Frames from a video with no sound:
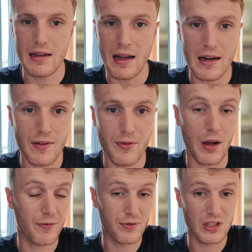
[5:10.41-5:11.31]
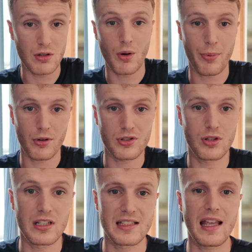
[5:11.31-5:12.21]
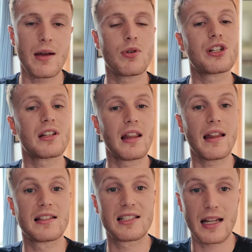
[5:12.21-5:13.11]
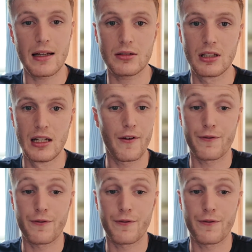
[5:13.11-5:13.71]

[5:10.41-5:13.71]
and I've still got products to this day which I then sell